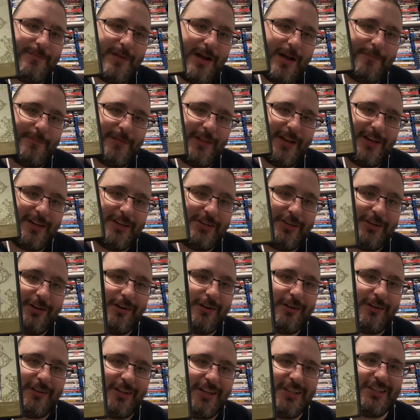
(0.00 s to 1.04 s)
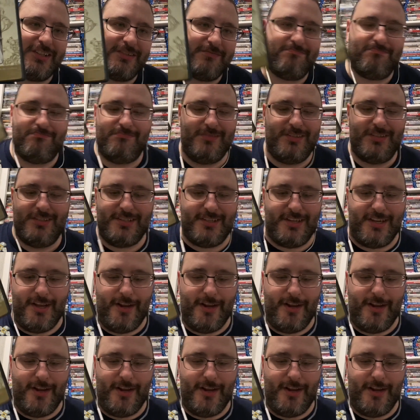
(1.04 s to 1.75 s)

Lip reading: I'm like, sure, let's get it